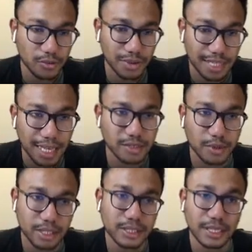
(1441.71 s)
that's
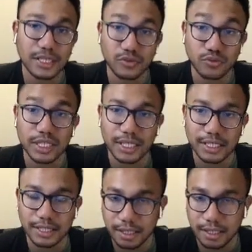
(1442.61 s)
what the site is
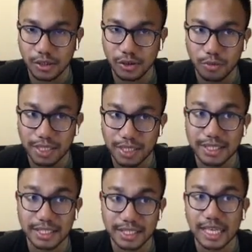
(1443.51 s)
really going to be
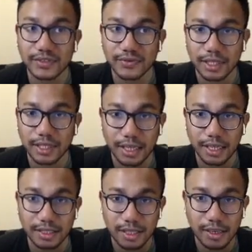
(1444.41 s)
successful in,
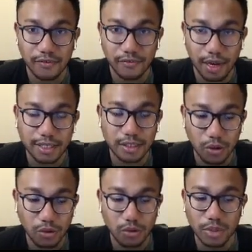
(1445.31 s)
is finding
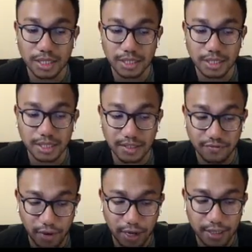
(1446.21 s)
local businesses
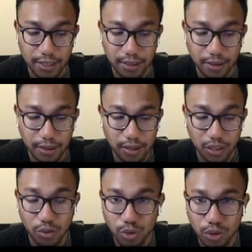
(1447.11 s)
and finding the
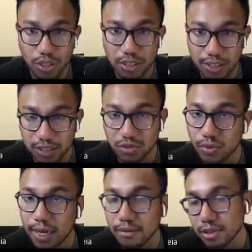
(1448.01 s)
communities that
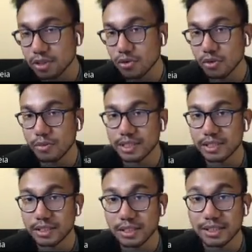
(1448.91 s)
surround these local
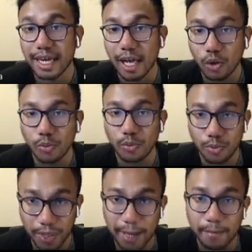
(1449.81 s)
businesses to help
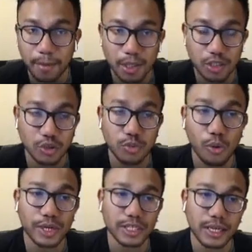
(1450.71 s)
them
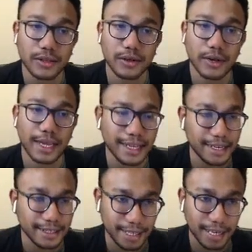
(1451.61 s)
support each other. And in
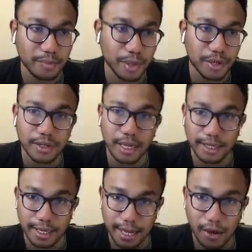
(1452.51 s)
a time period
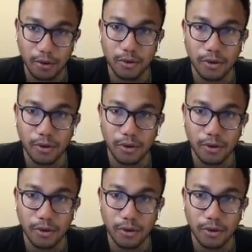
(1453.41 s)
like now,